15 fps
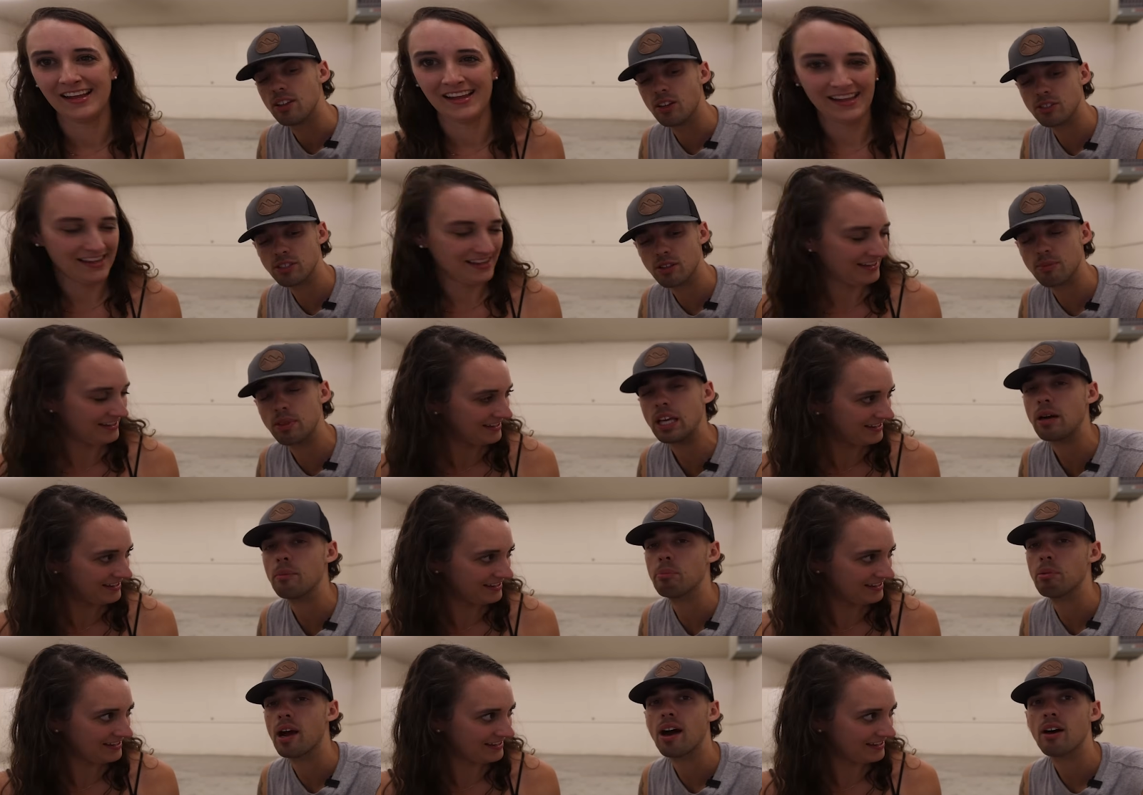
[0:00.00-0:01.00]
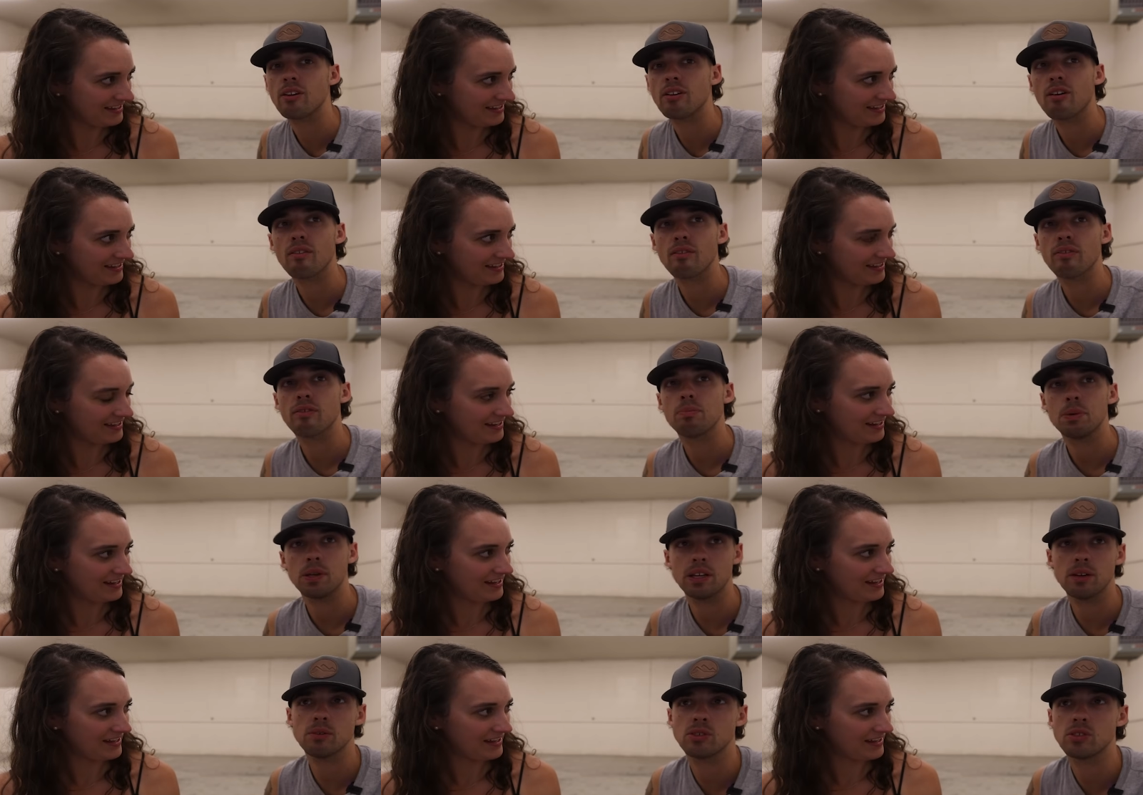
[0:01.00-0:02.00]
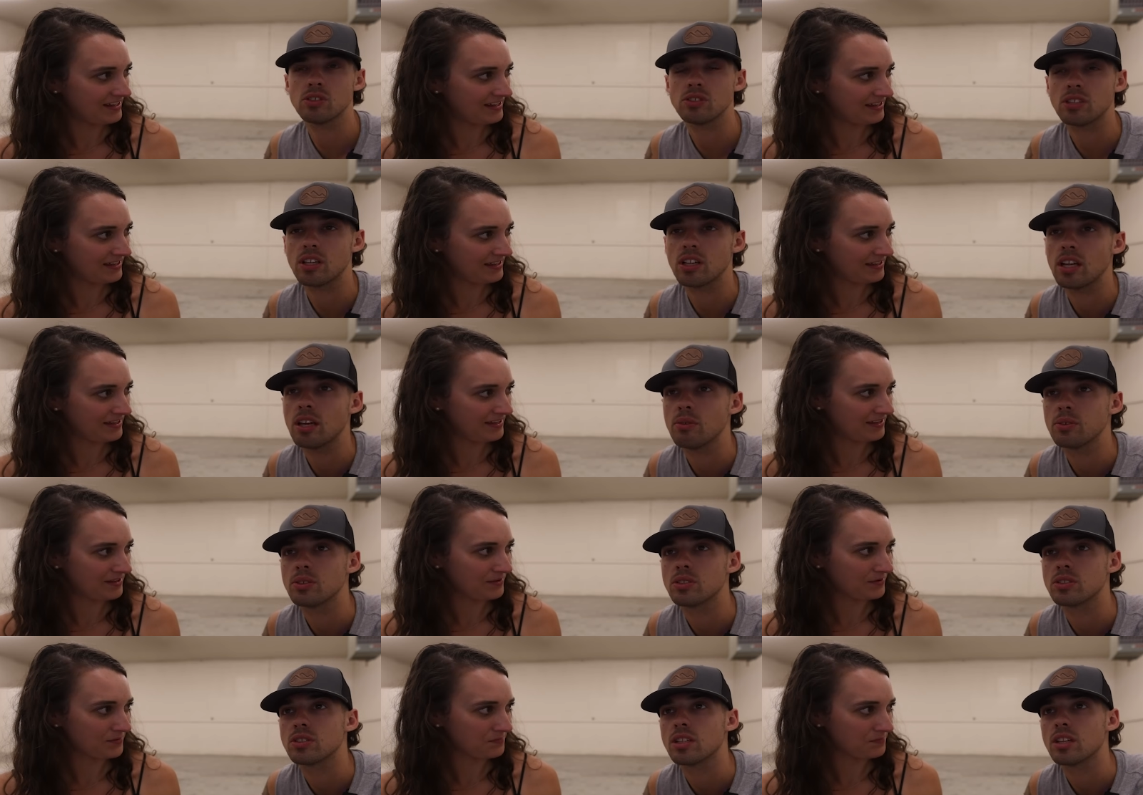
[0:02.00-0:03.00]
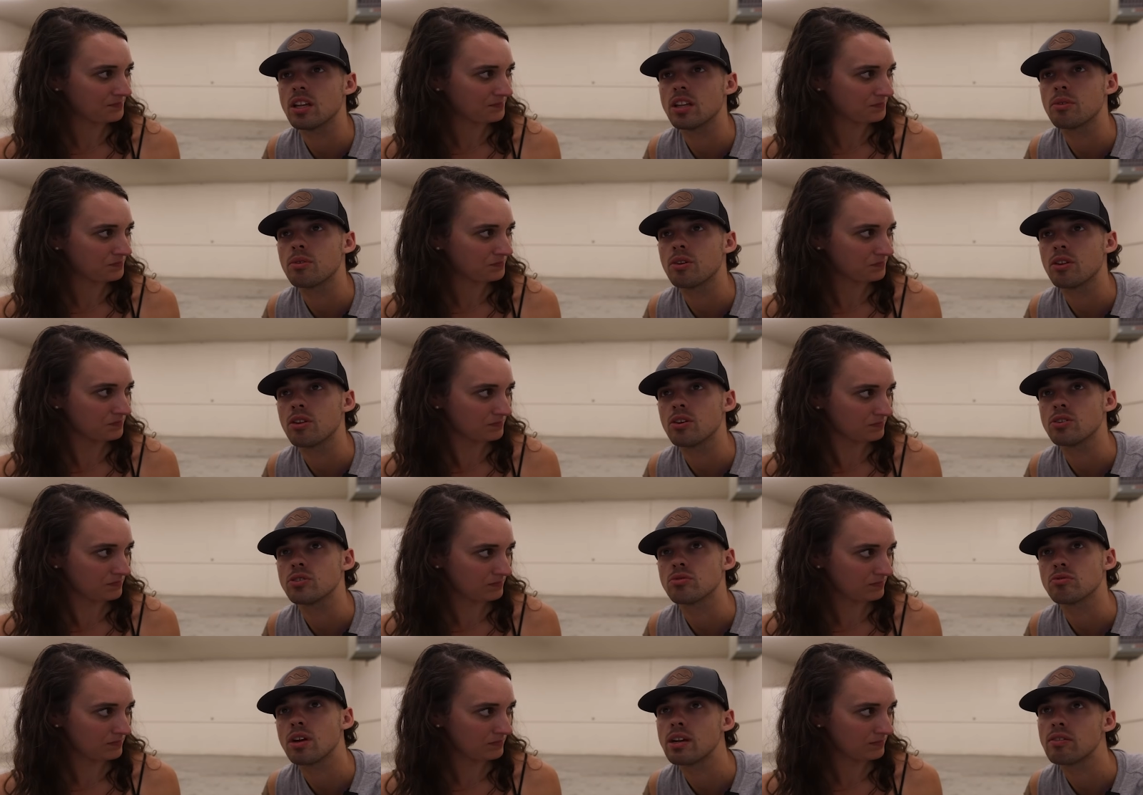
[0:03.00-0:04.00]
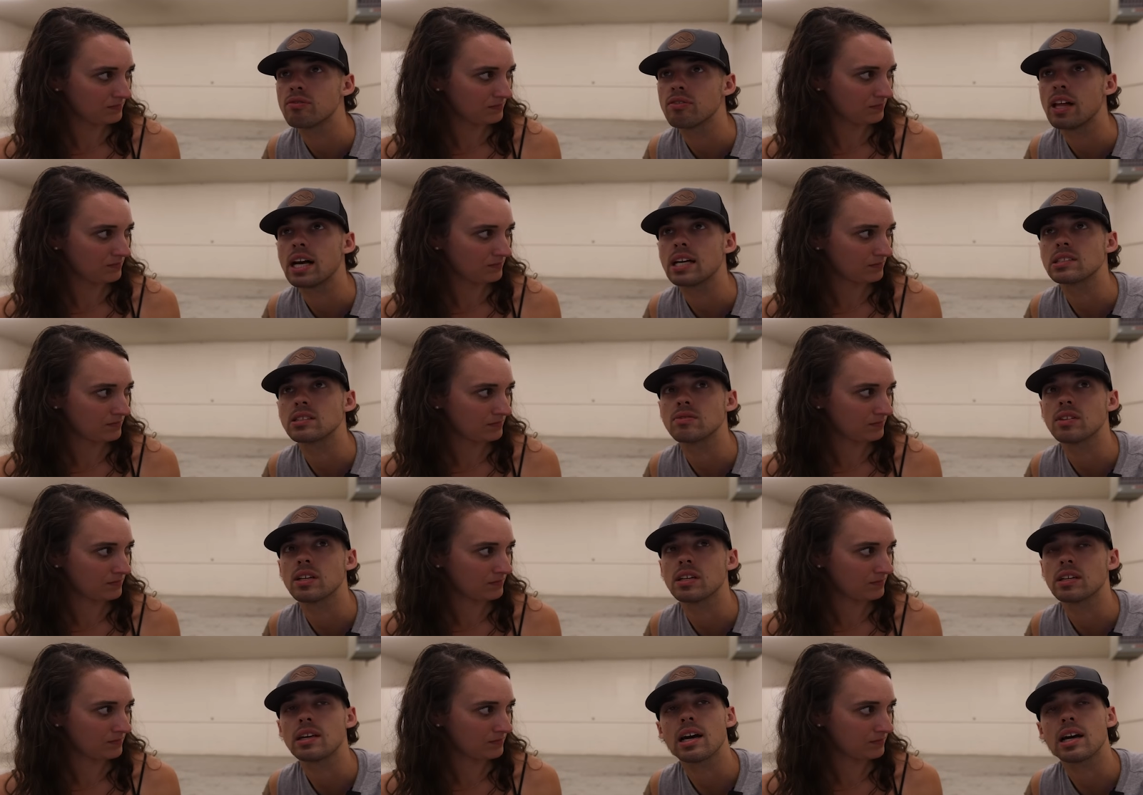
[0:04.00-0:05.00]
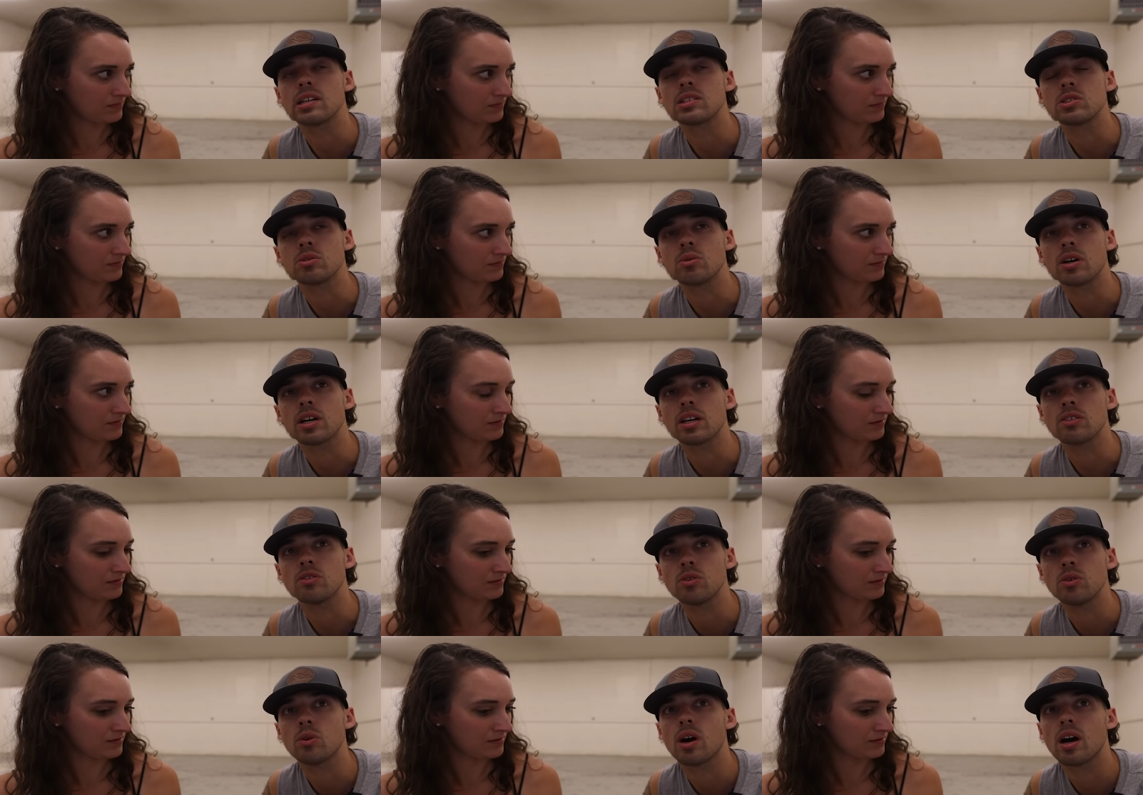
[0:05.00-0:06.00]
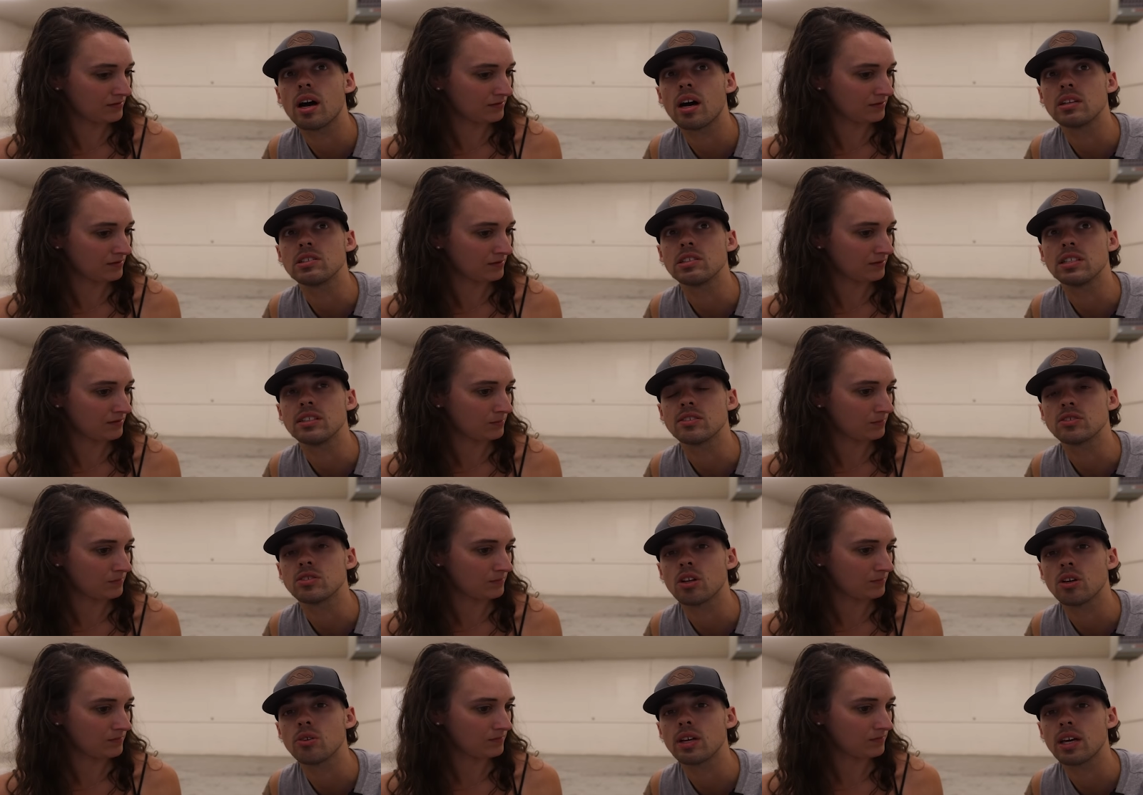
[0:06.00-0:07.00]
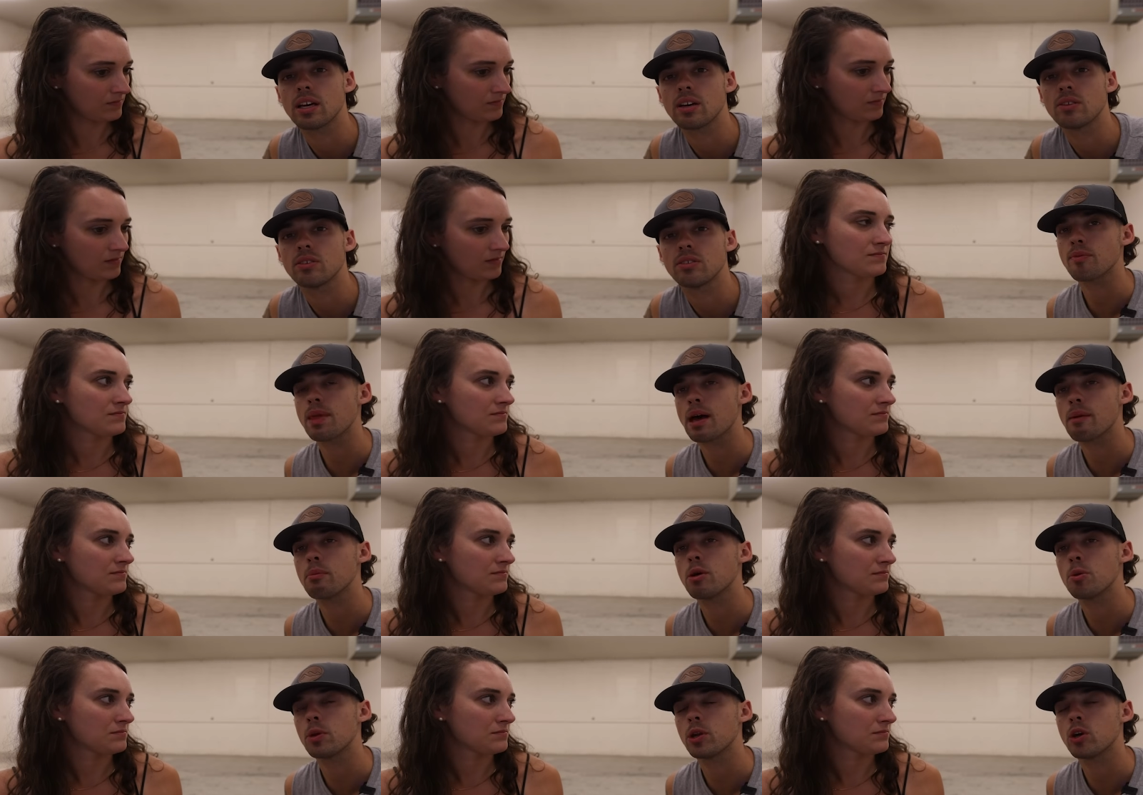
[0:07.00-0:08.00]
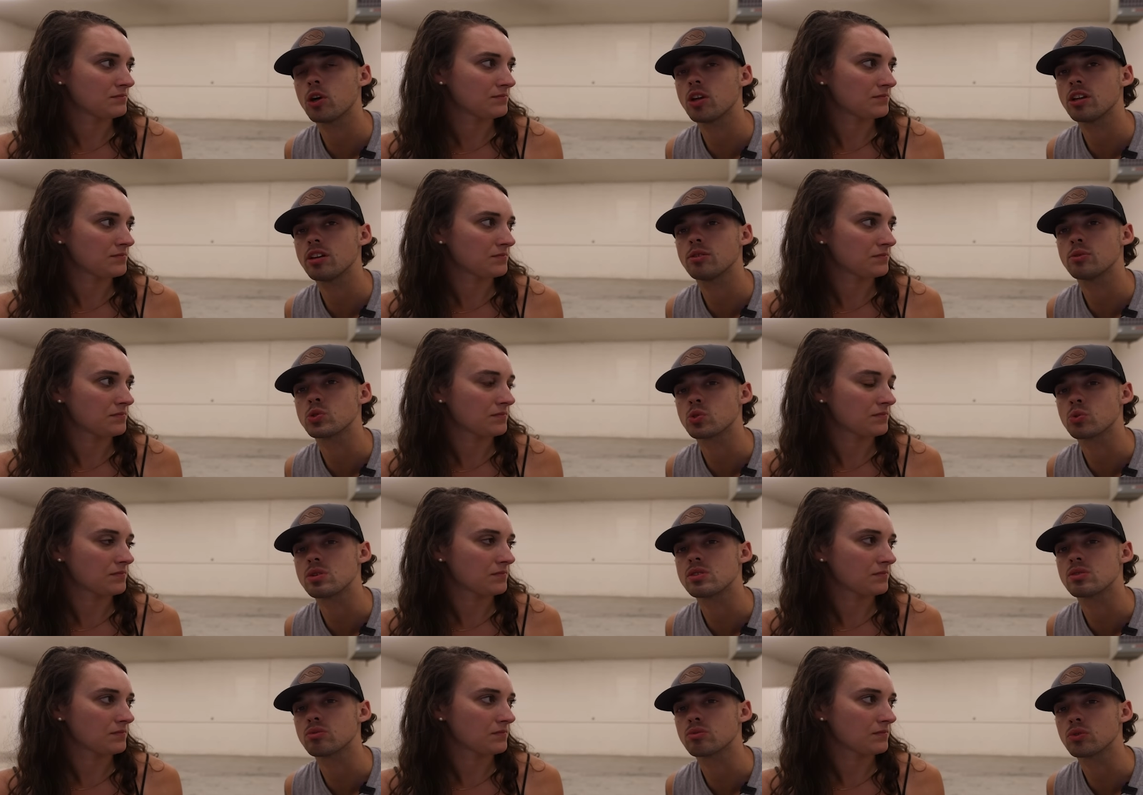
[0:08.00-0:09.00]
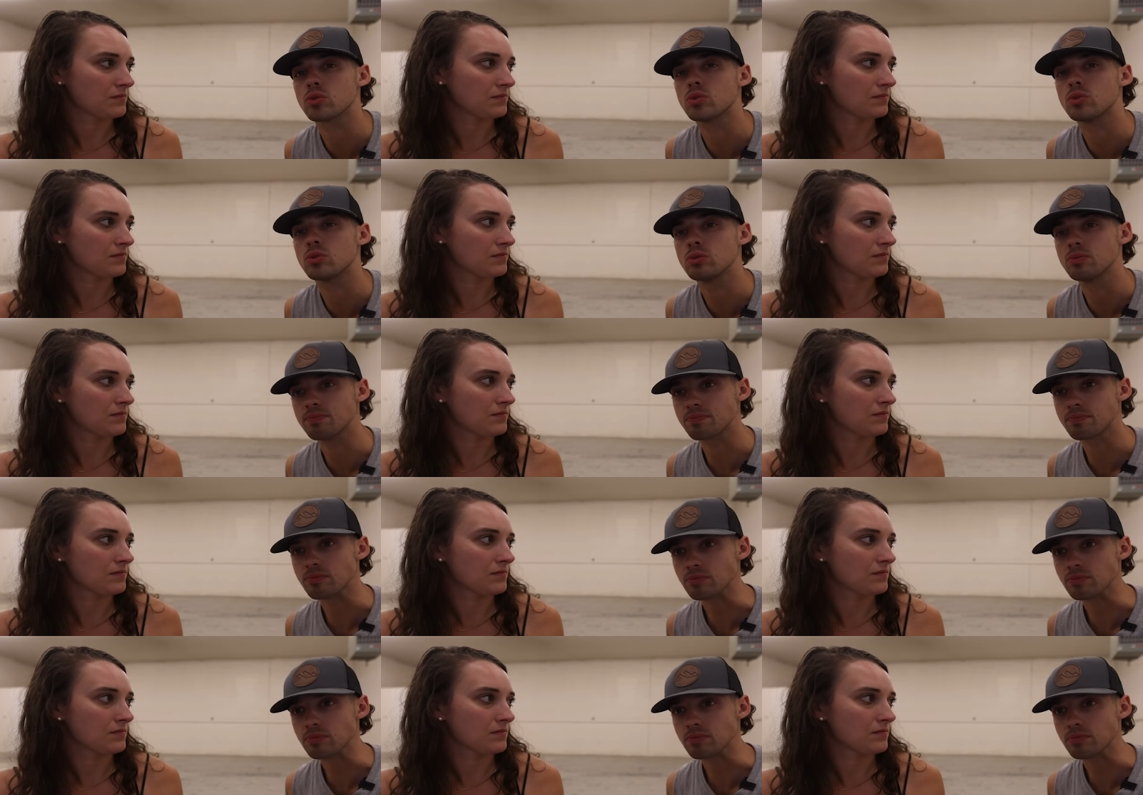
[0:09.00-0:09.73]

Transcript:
Speaker 1: Not something I'm proud of, but it was just an it was just another one of those red flags of like, guys, you're working too hard. You need to slow down. From that moment on, it was always a rule